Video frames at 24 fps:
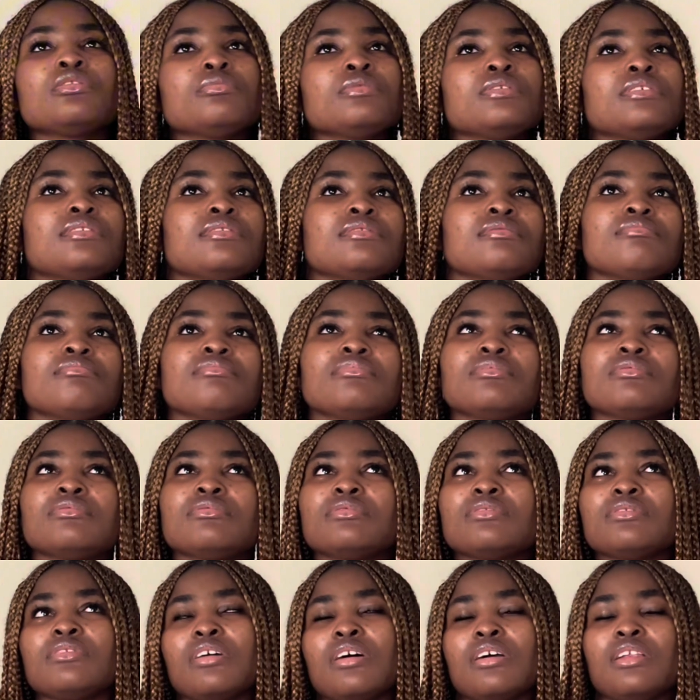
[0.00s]
to be
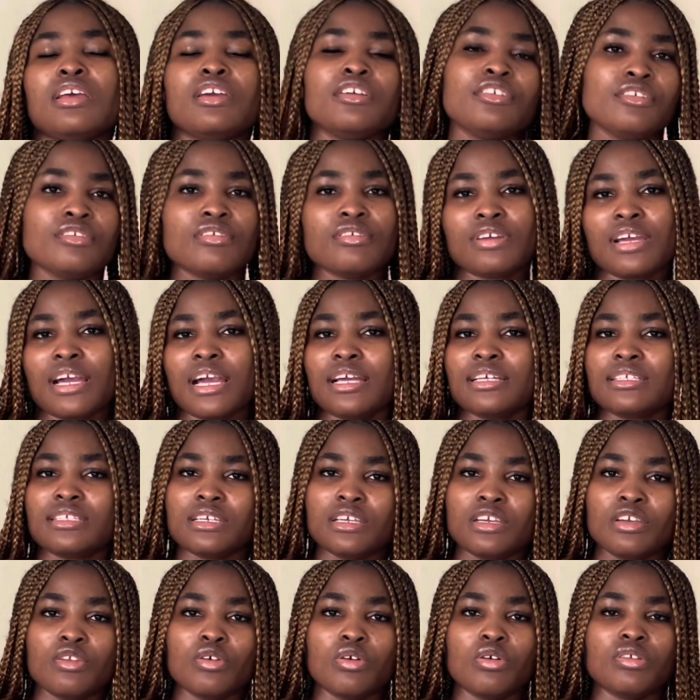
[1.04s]
letting you guys
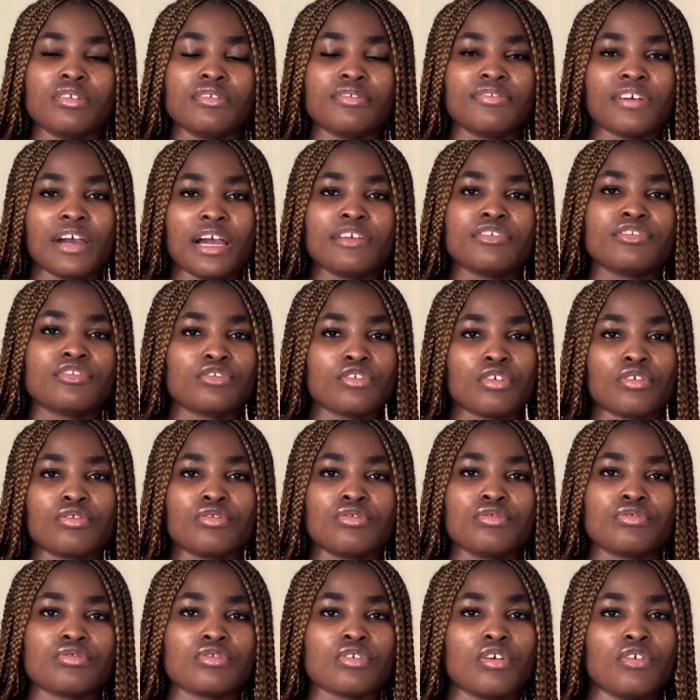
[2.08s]
in on 5
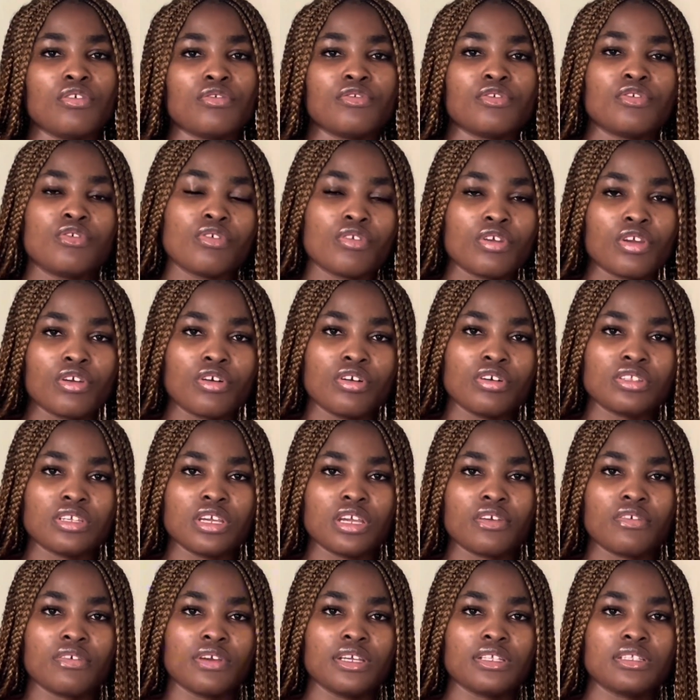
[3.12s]
struggles of growing
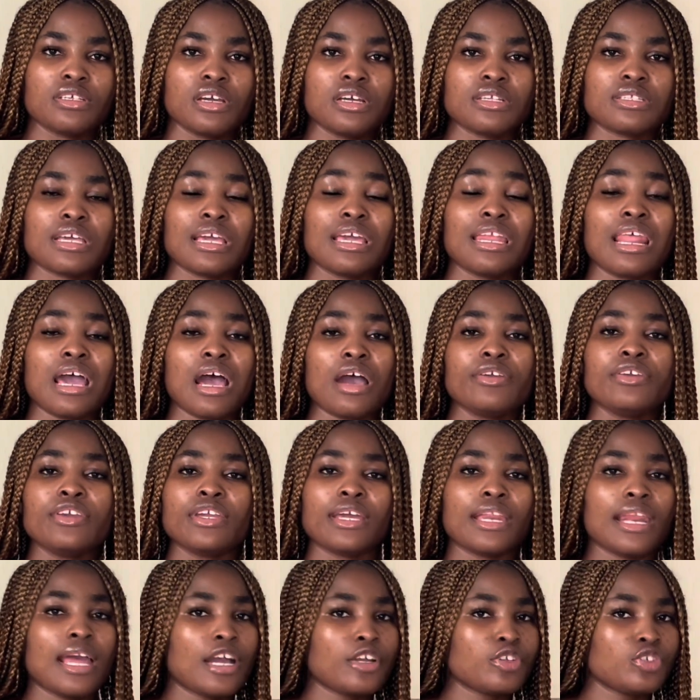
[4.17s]
content creators and how you
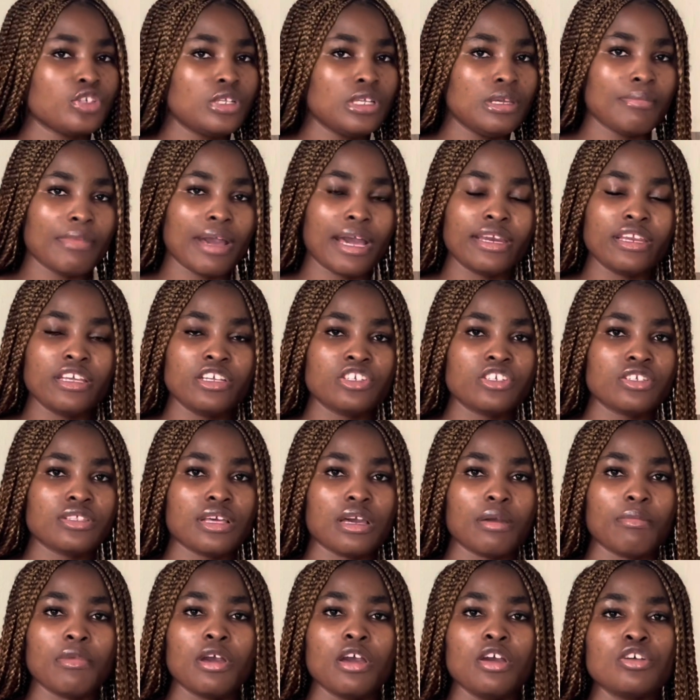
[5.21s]
can actually manage
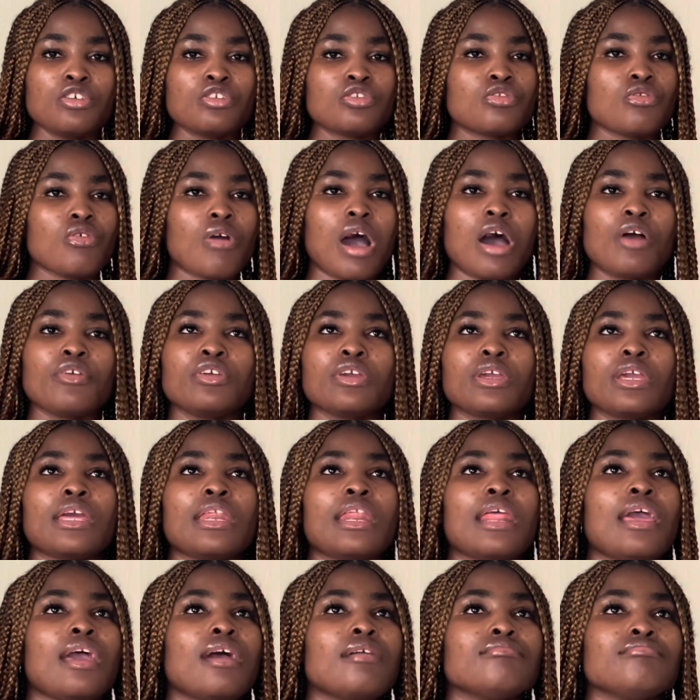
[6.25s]
them. So how you
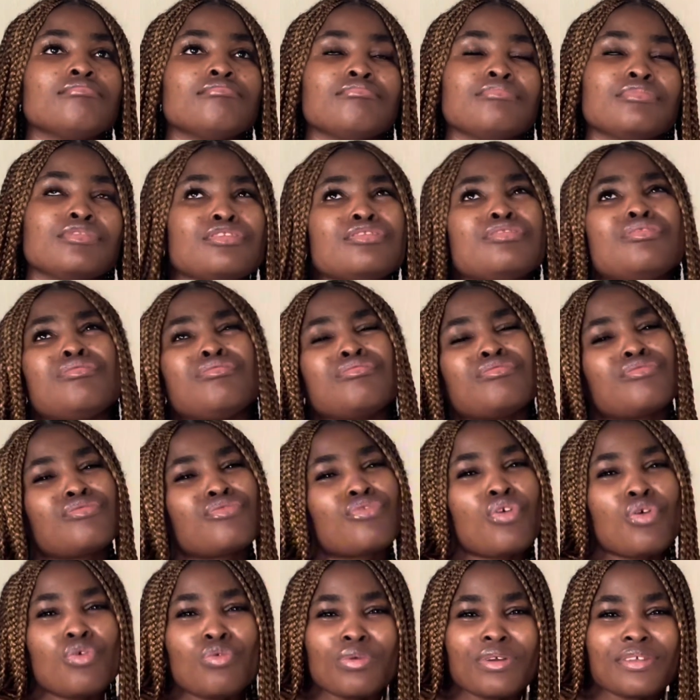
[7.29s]
can, you know,
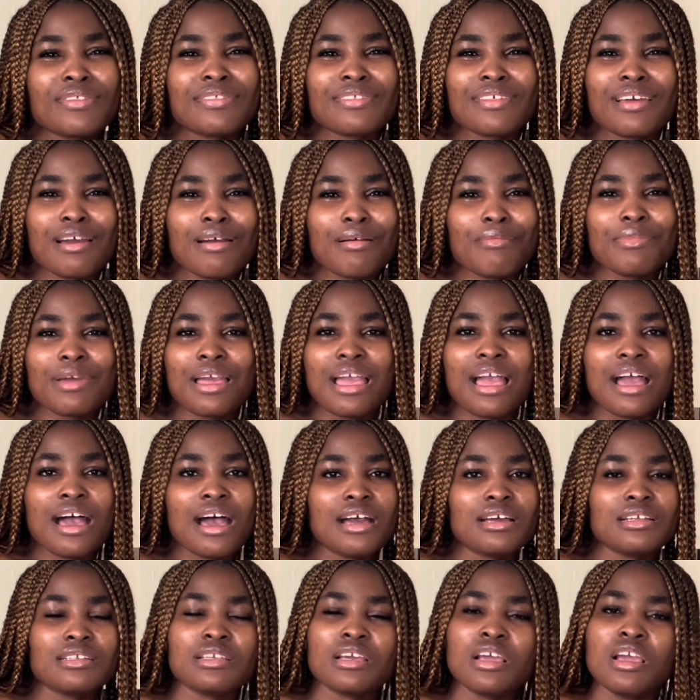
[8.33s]
grow with them,
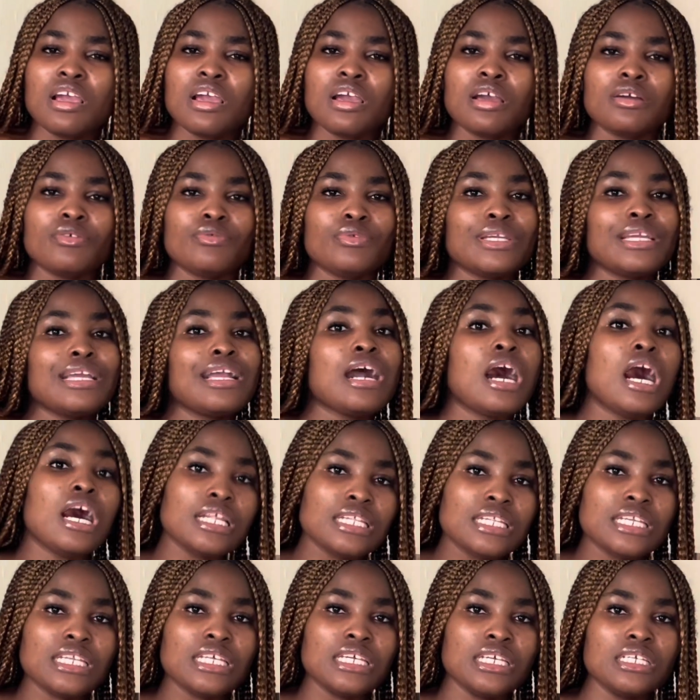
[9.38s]
and
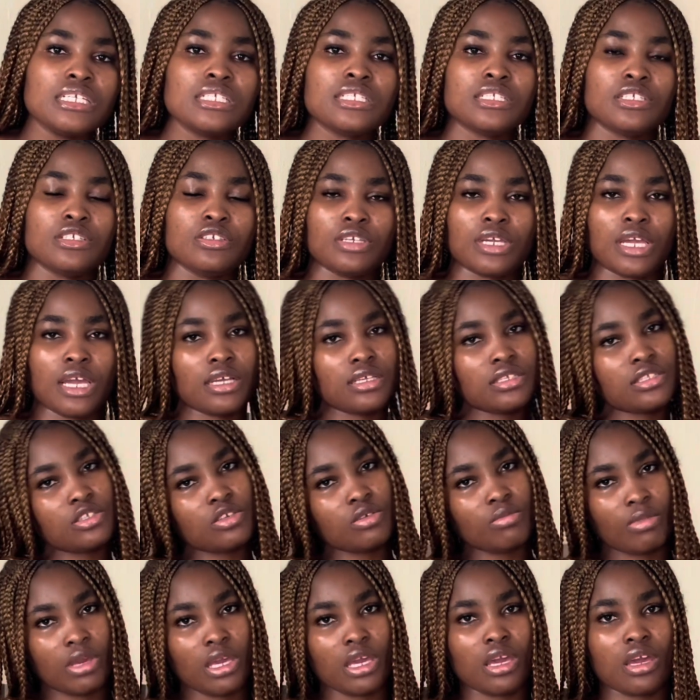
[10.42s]
regardless, you can still
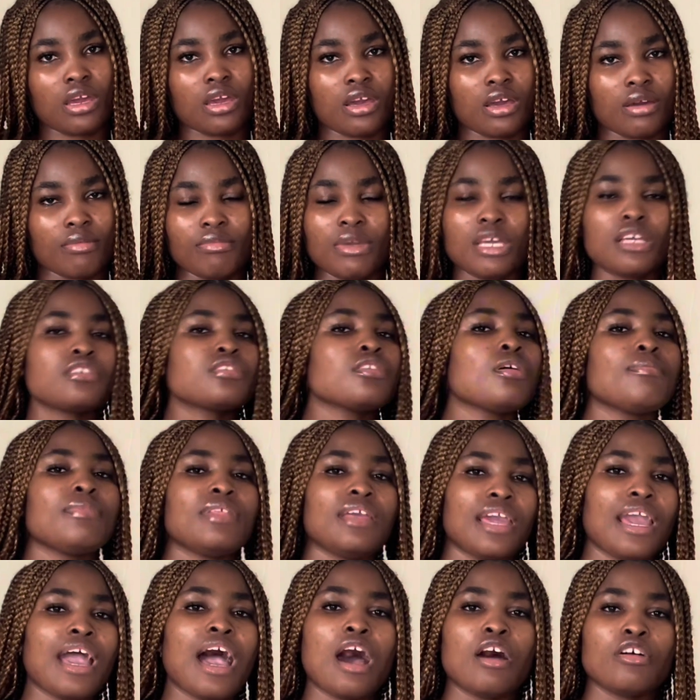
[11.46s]
make
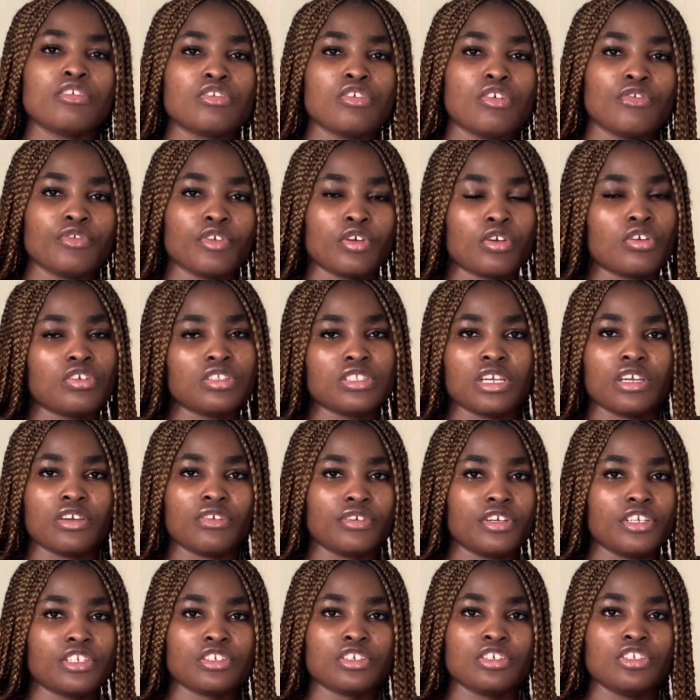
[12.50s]
something out of your content
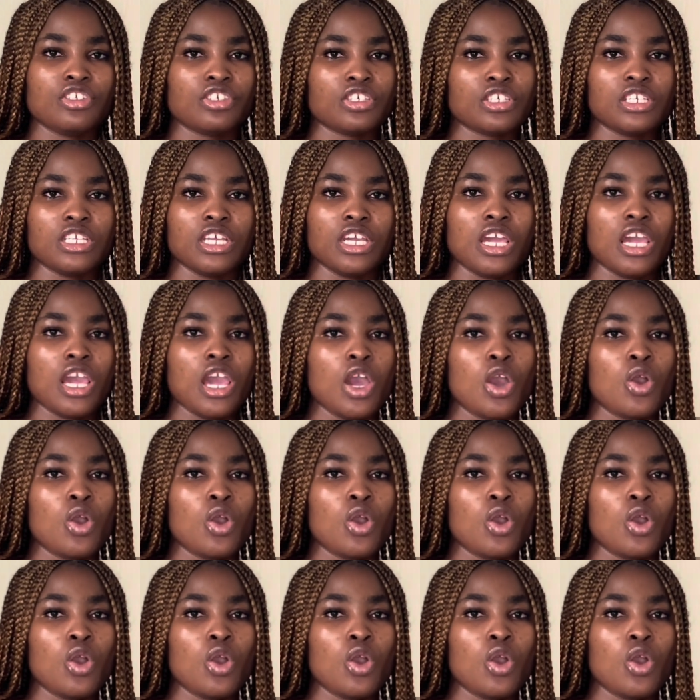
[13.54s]
creation journey